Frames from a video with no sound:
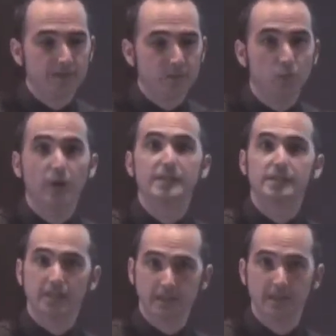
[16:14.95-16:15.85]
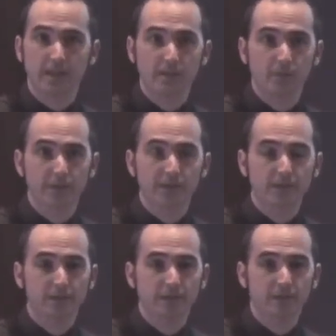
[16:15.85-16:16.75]
in resting
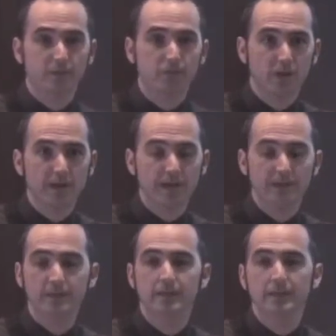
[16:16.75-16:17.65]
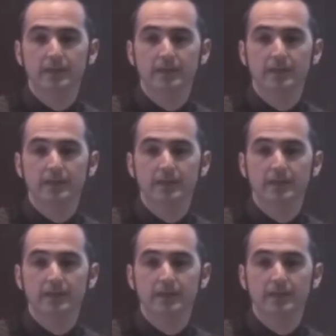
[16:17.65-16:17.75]
every uh, Friday,